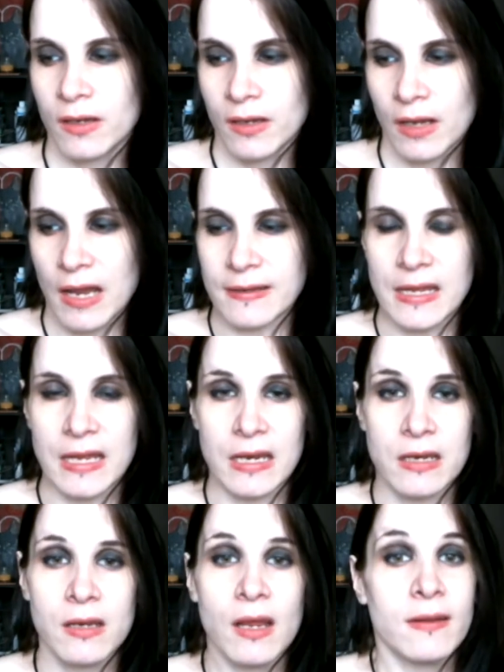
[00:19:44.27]
And
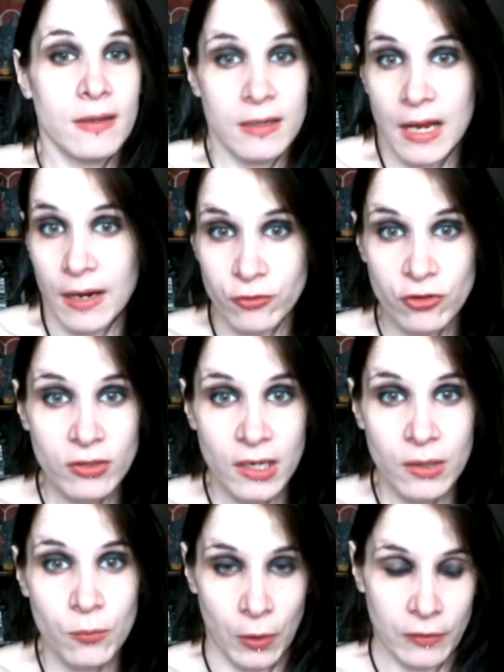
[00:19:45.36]
then after that,
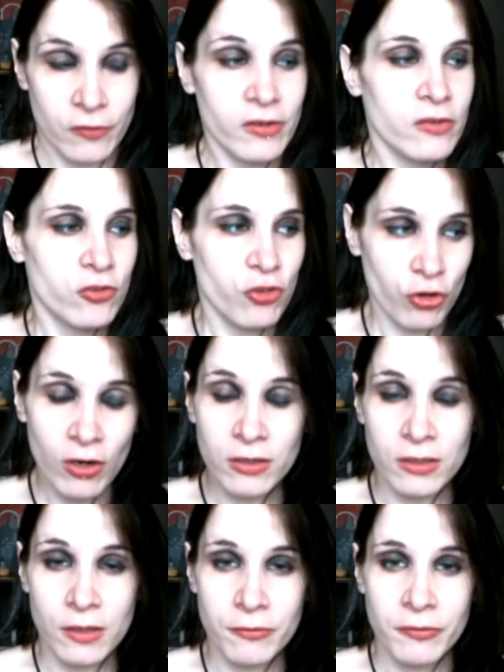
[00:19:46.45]
once he's strong
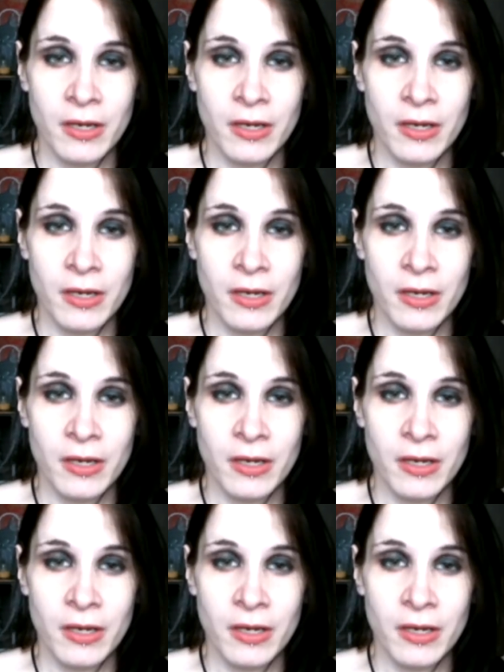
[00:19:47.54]
enough,